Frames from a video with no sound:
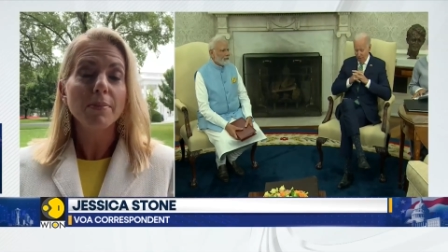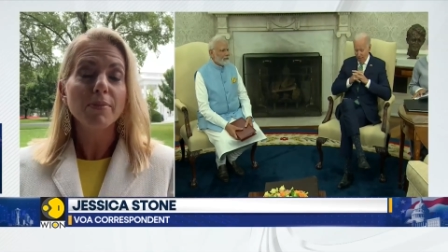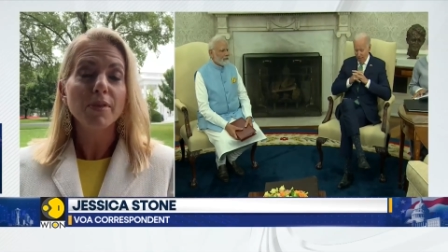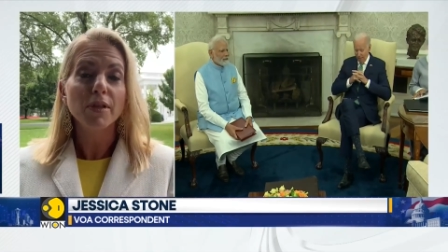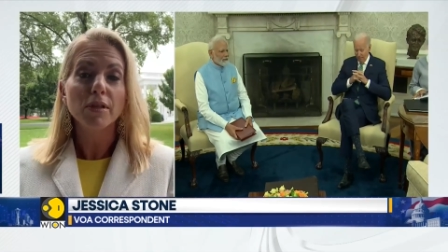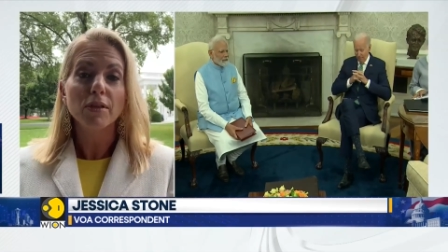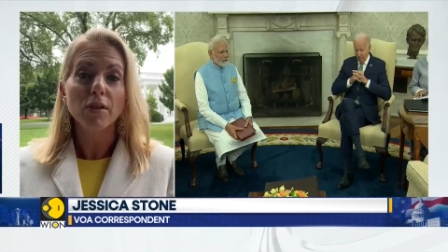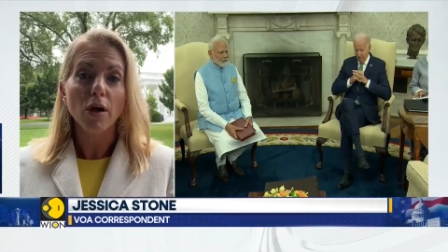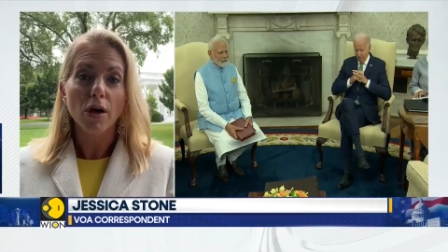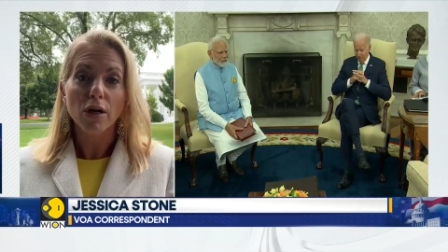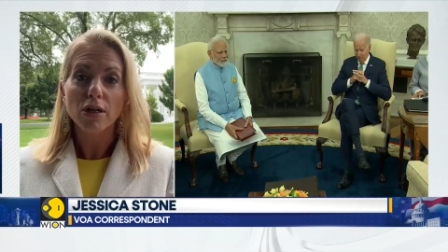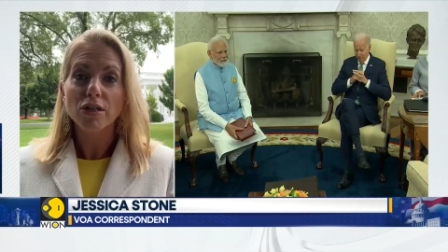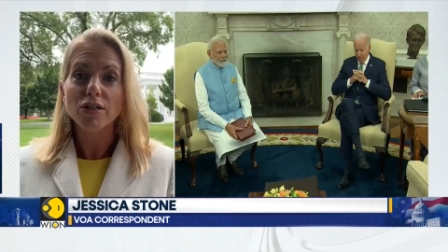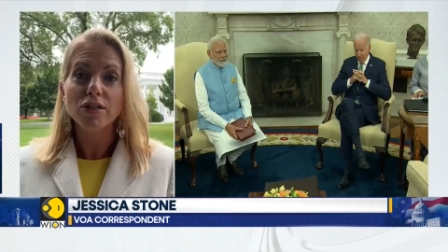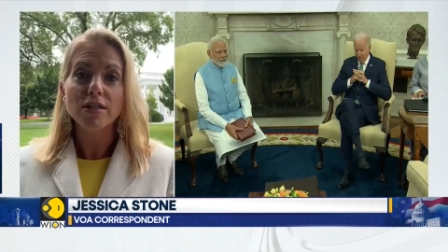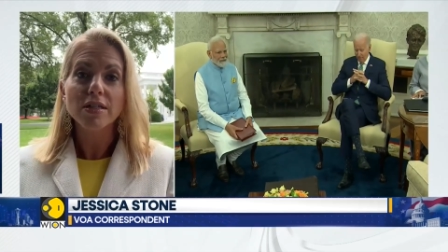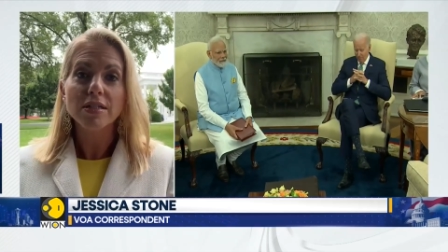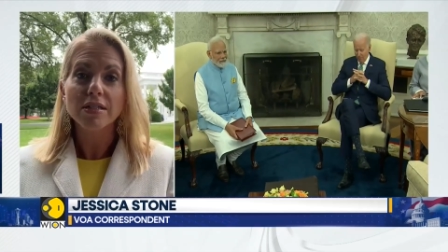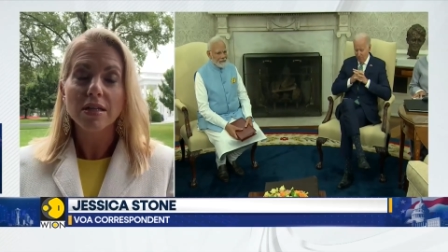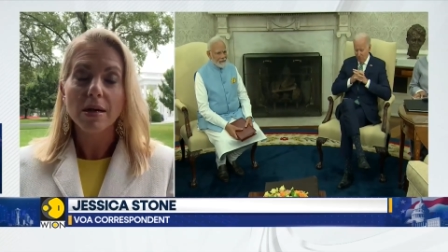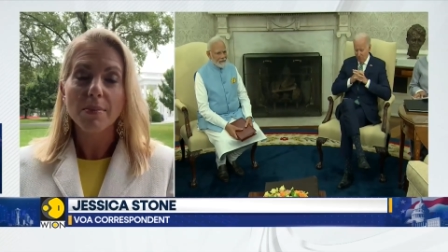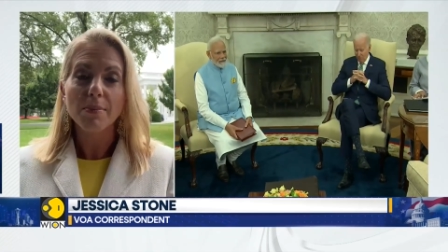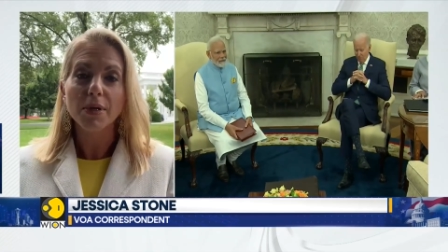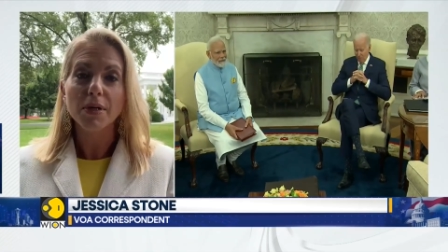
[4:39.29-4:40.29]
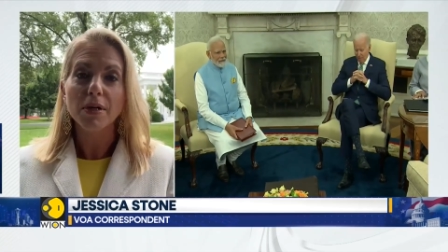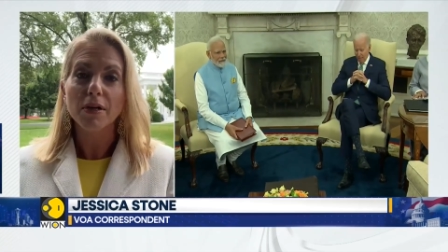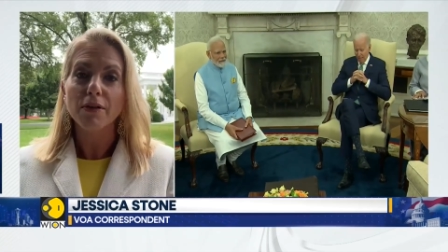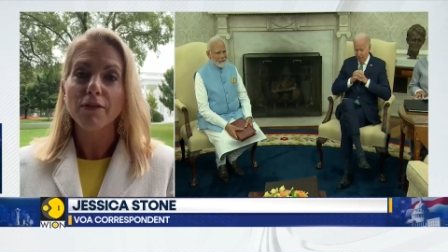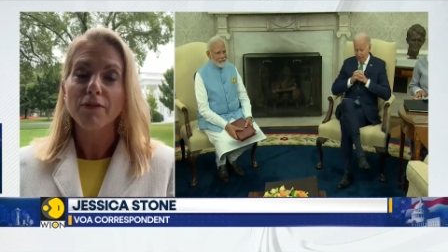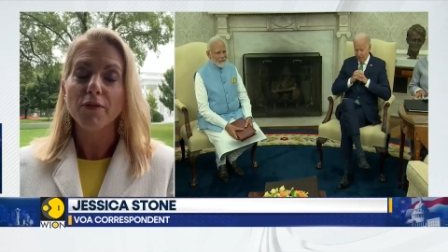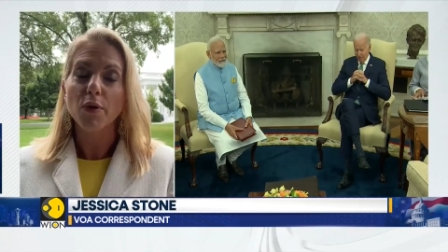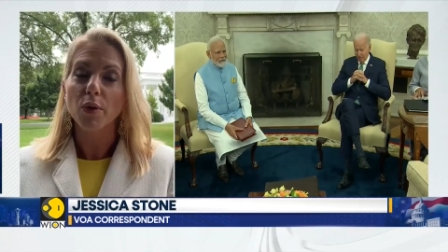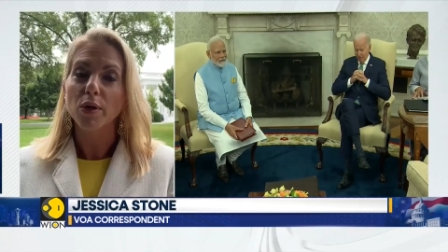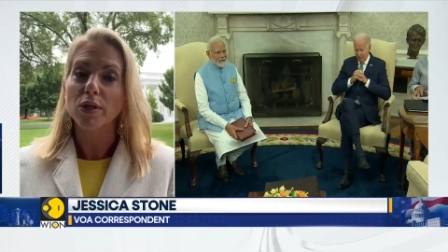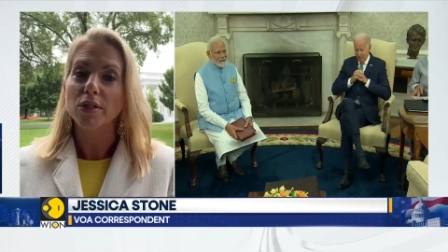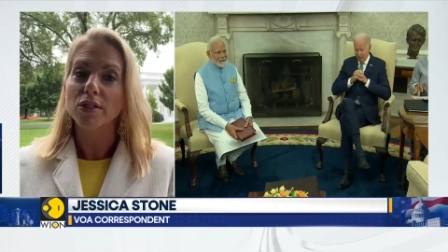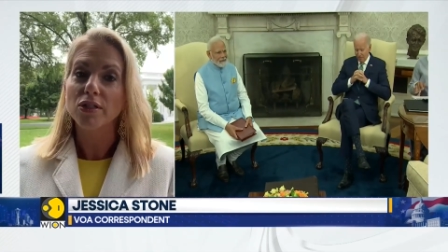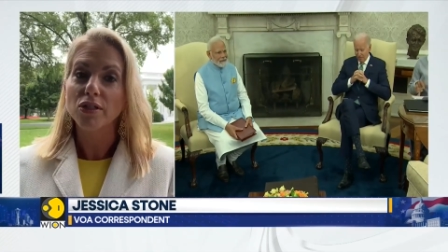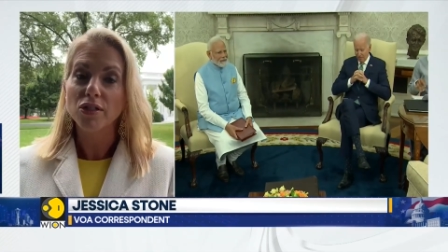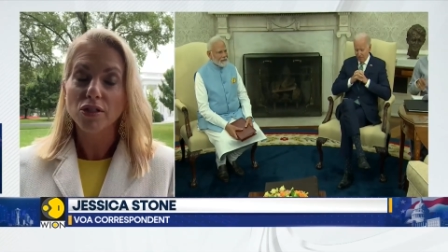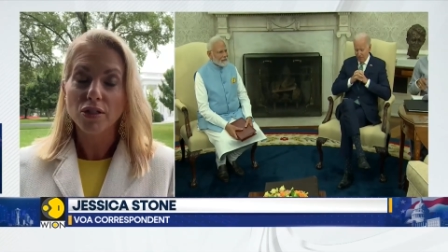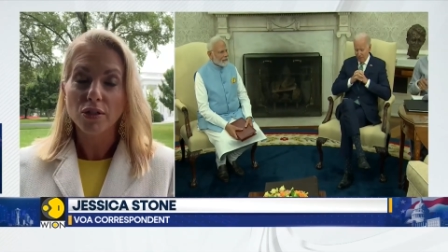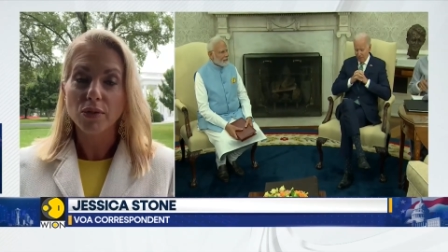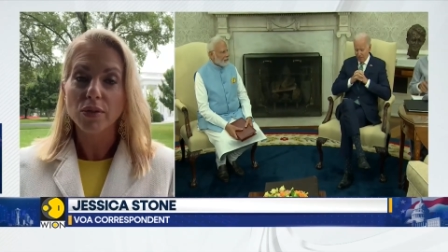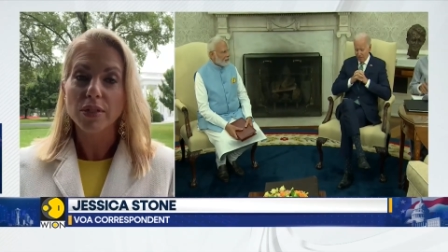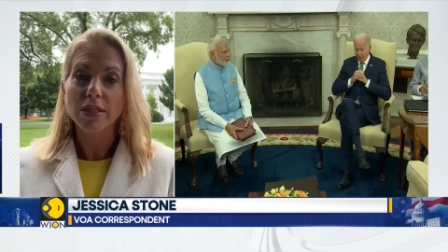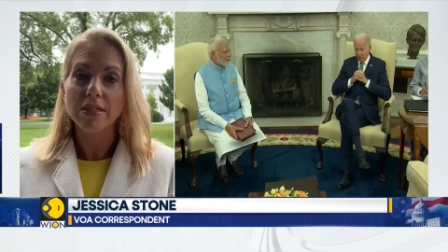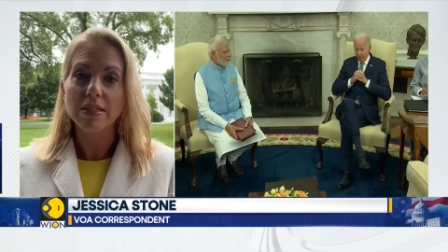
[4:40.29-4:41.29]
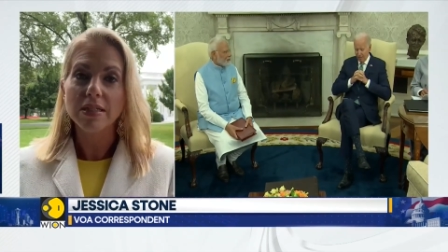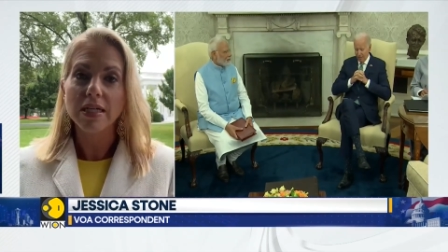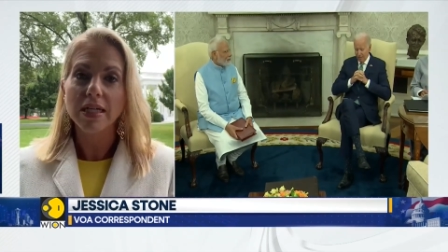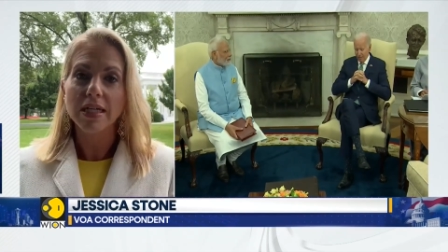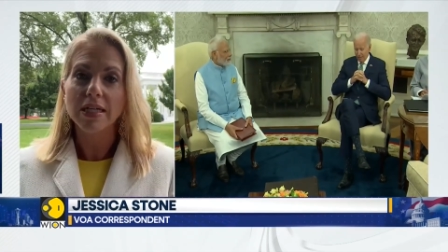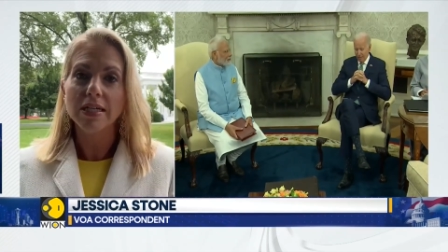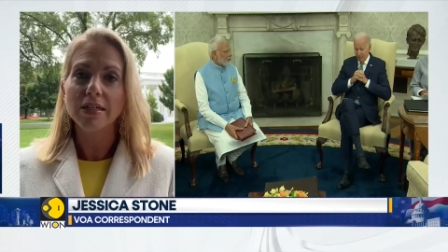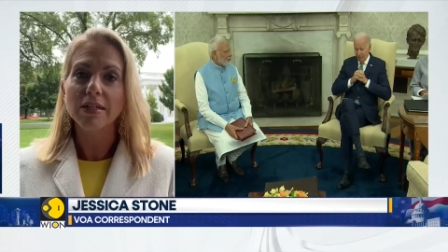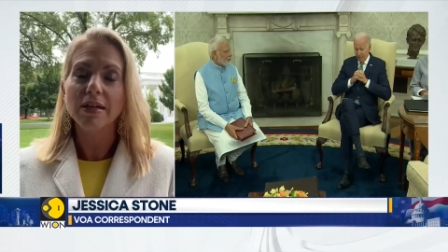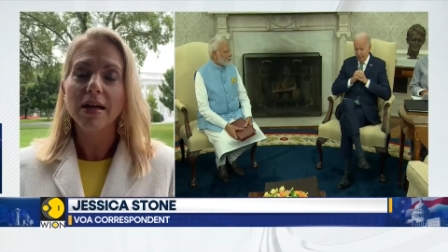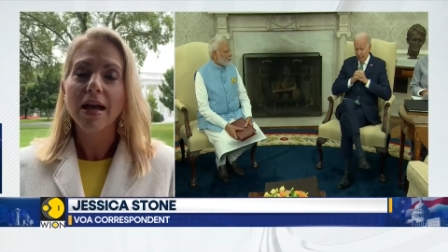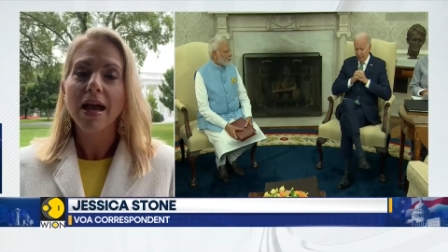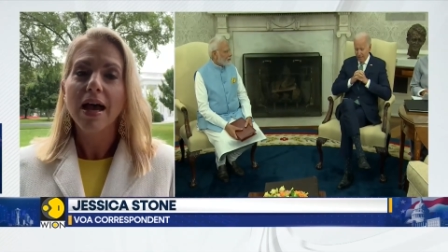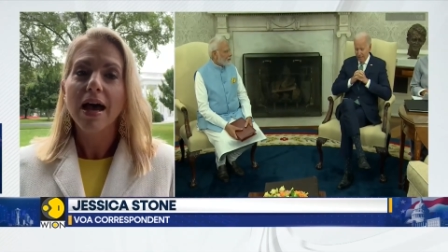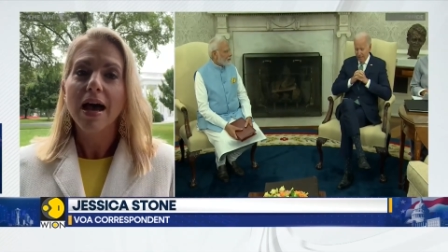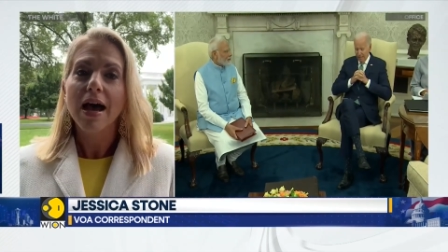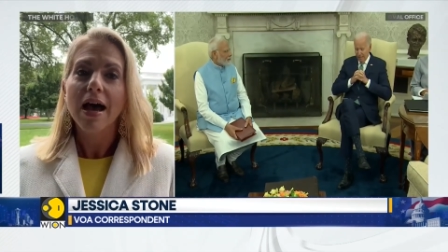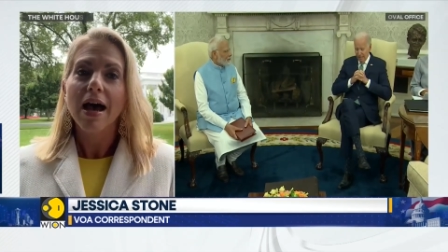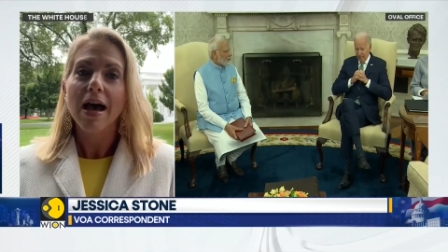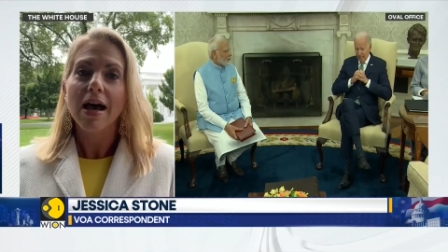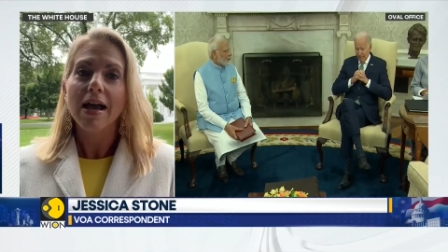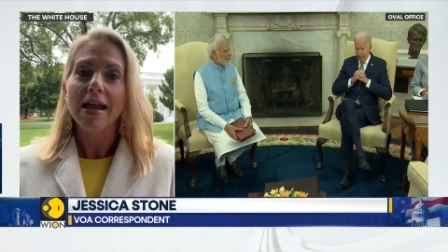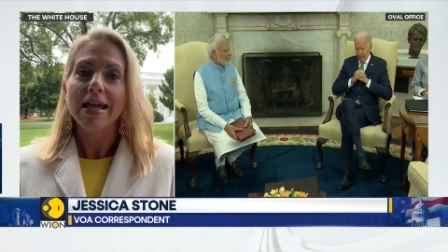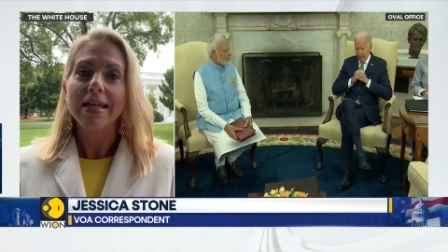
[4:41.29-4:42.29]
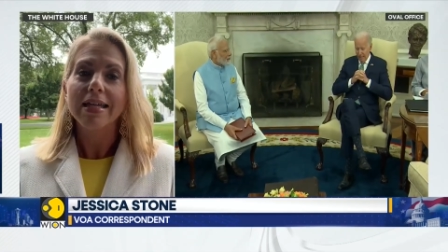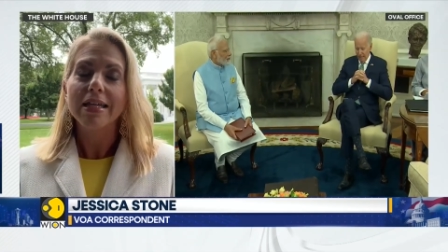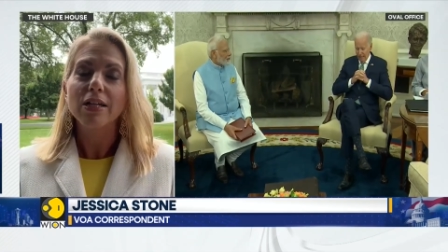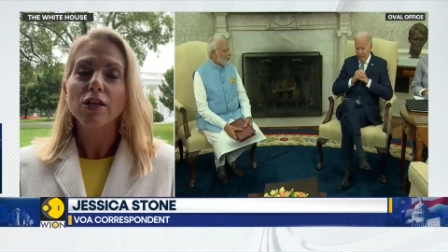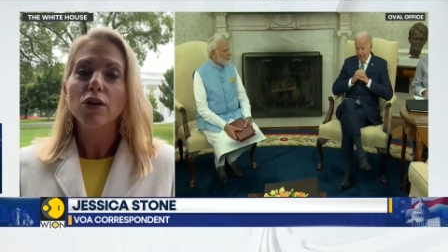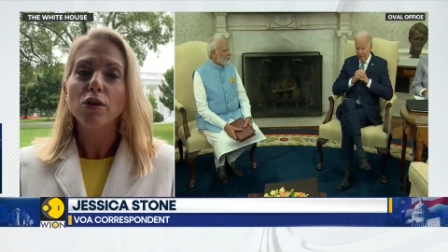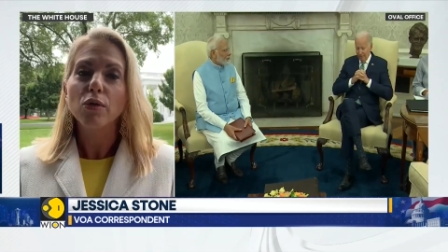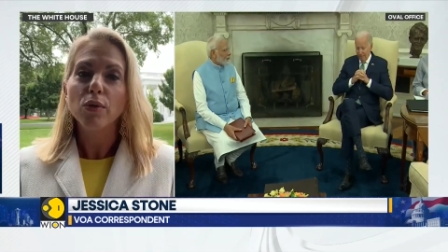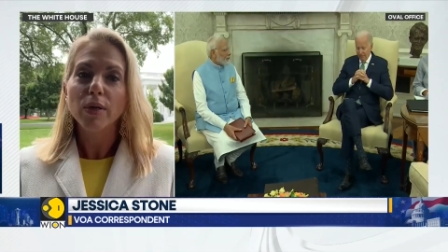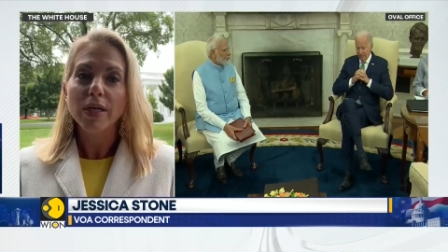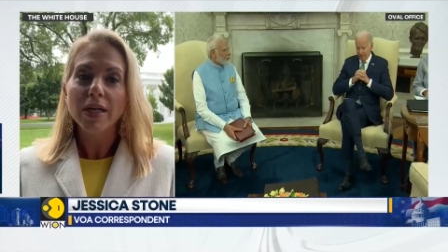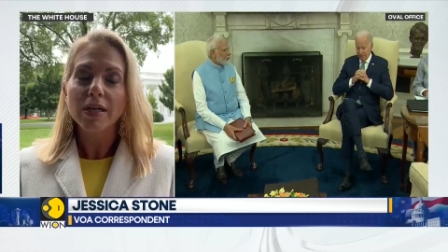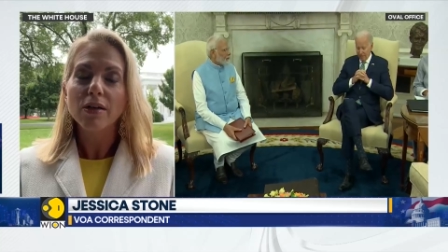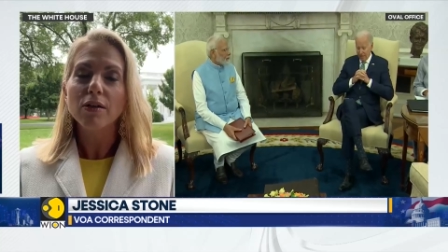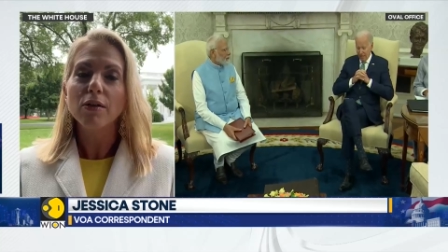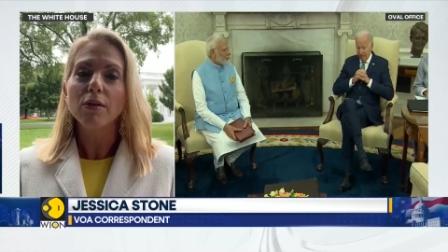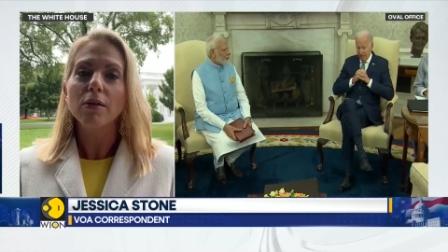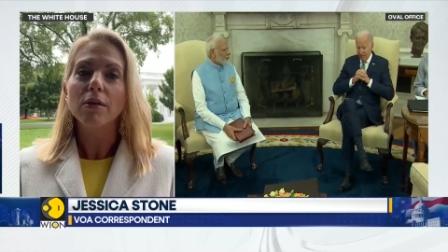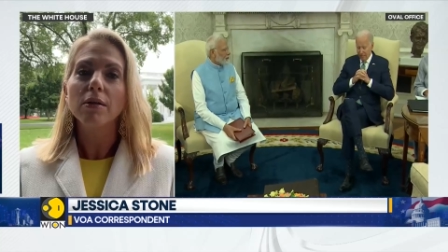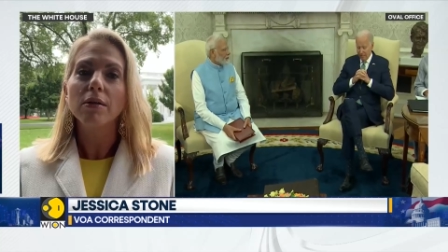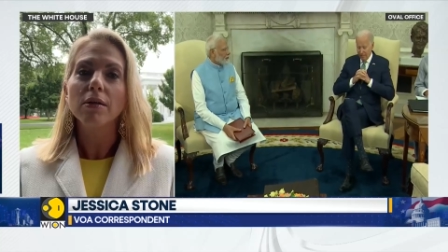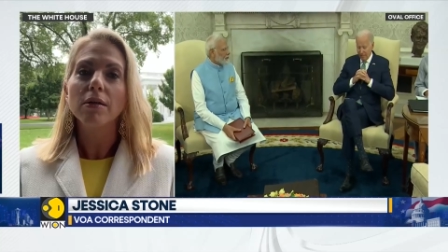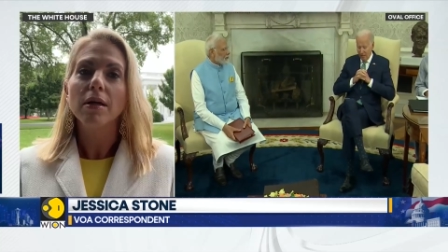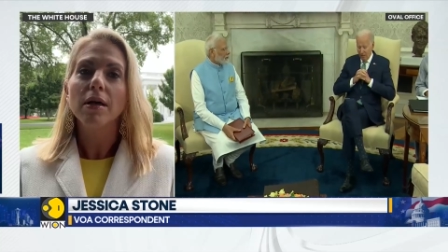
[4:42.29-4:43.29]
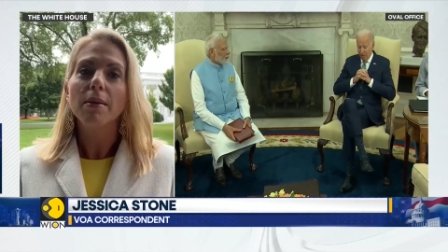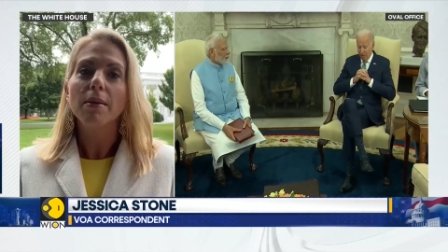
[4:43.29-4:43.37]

up the largest number of foreign students here. Uh, and in critical